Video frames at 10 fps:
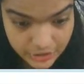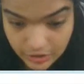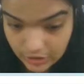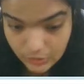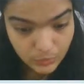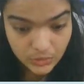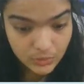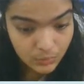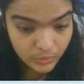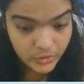
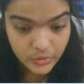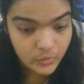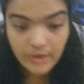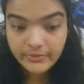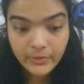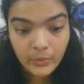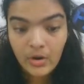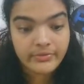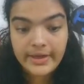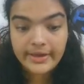you have known
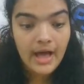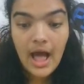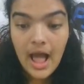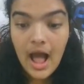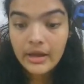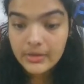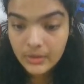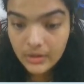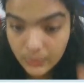of. Like, it would